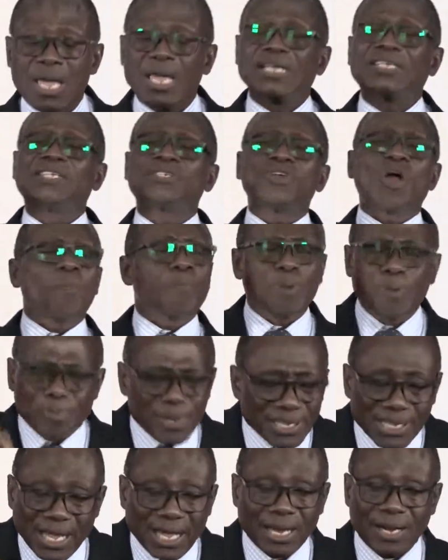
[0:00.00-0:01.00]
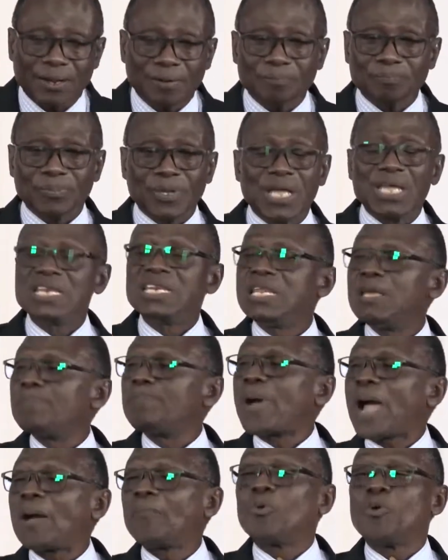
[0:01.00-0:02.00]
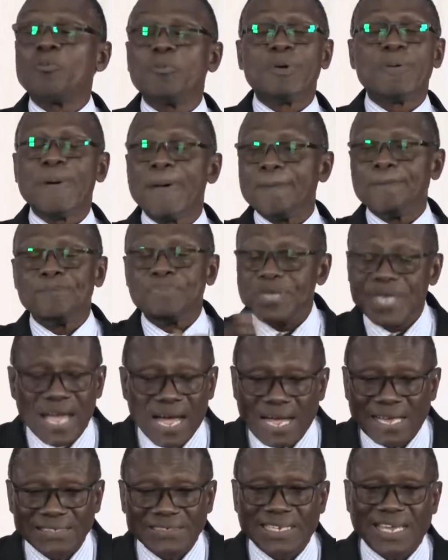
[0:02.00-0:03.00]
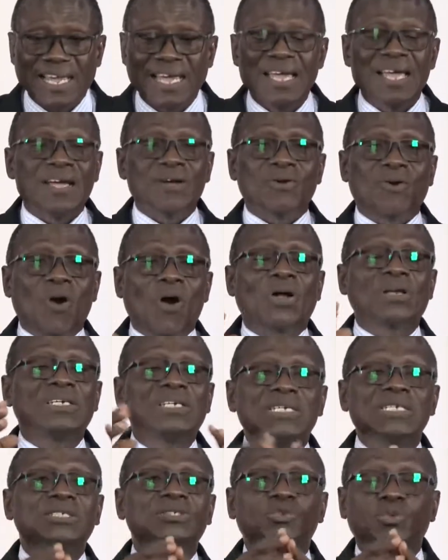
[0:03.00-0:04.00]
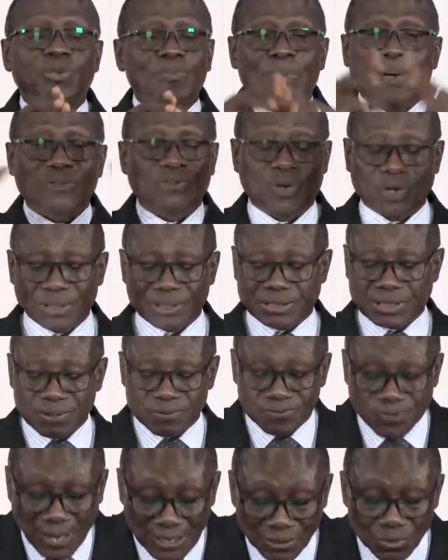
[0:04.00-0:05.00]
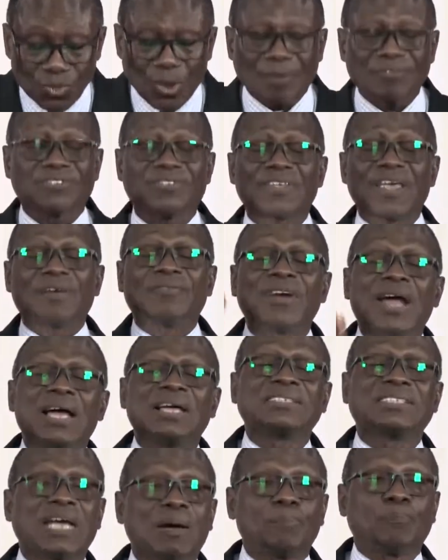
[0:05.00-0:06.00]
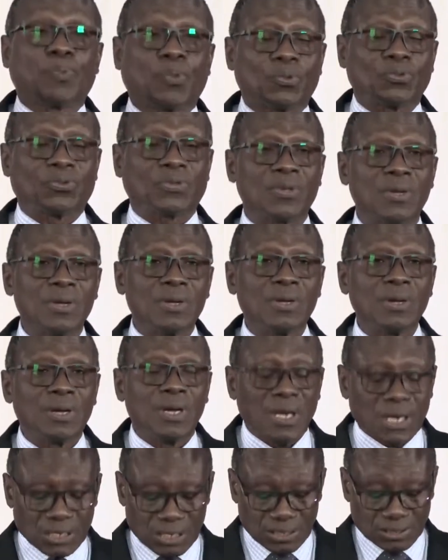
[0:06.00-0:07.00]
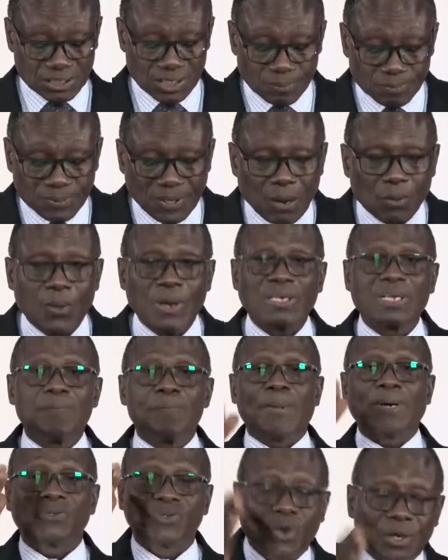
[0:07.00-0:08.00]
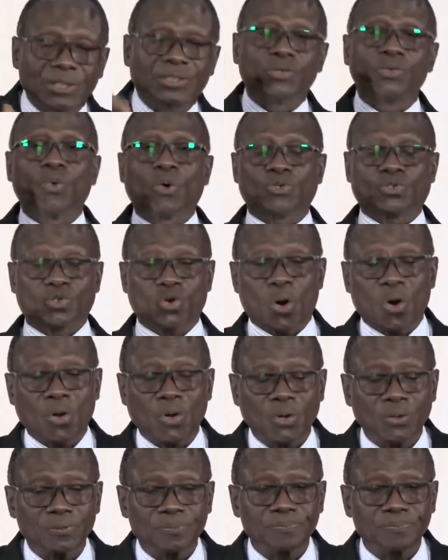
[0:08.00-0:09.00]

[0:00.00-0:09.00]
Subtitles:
It is not biblical. In the Bible, God deals with majority. In fact, you have several examples in the scripture where the majority was wrong.